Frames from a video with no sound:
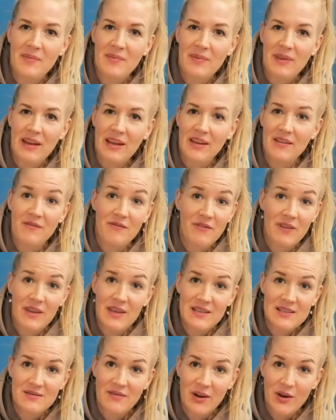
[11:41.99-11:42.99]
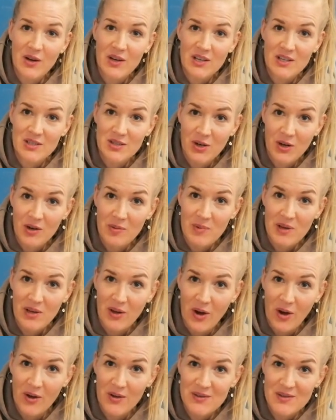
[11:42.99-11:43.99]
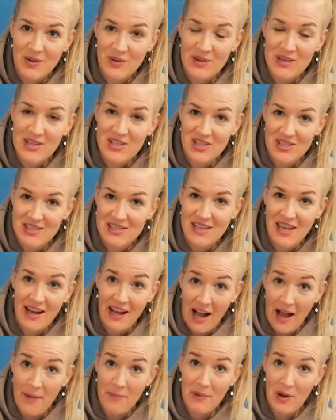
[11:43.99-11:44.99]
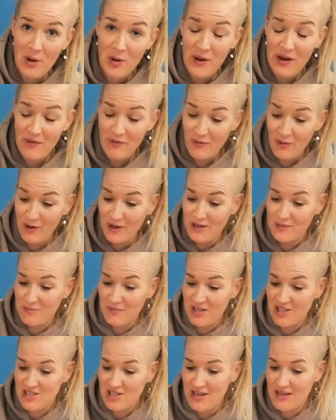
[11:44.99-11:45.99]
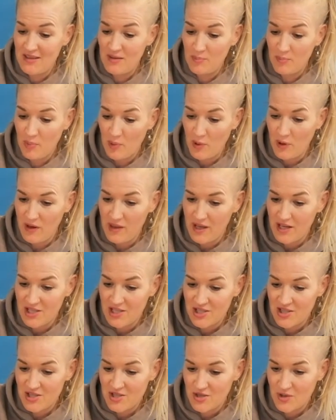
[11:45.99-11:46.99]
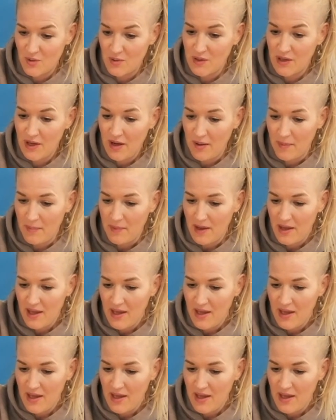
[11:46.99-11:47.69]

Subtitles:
Like he's very determined also. He's just like, I'm going for it, much like the boar that just showed up.